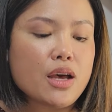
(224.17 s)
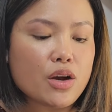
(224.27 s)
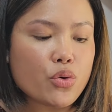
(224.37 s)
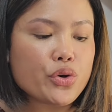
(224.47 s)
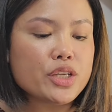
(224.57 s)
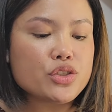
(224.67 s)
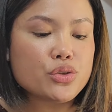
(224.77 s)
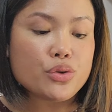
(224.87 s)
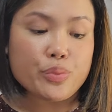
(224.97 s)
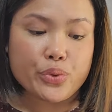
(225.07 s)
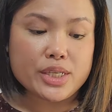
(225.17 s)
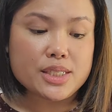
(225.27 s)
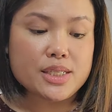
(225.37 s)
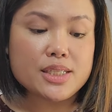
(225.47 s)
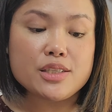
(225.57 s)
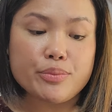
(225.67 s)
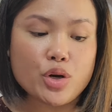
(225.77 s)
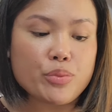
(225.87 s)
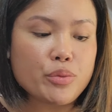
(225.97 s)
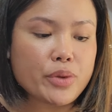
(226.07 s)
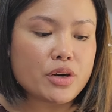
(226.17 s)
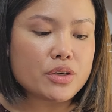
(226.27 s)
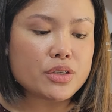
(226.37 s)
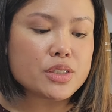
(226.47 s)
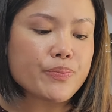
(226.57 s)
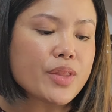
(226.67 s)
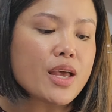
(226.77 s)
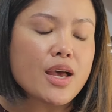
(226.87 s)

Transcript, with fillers: According to President Bongbong Marcos,